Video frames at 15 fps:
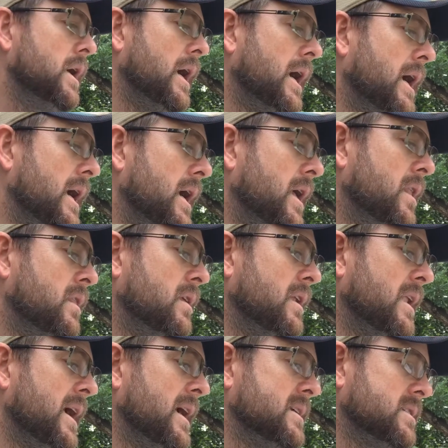And then
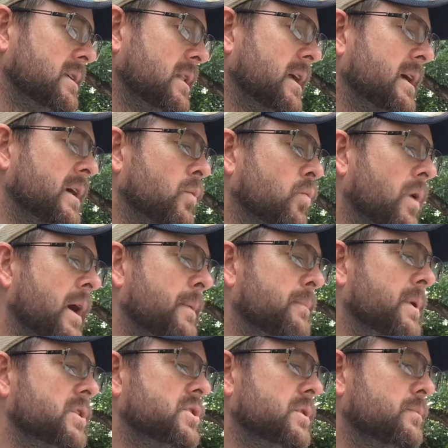lastly, like I
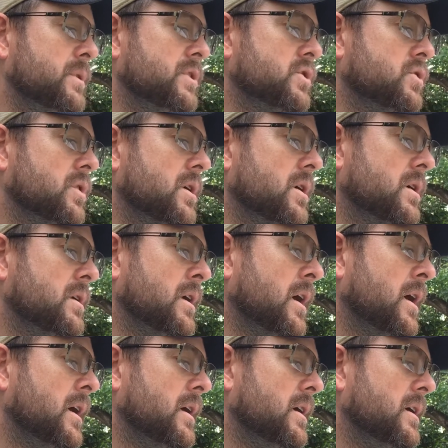mentioned, be
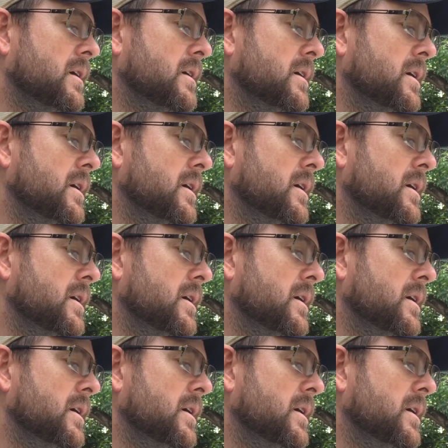strong.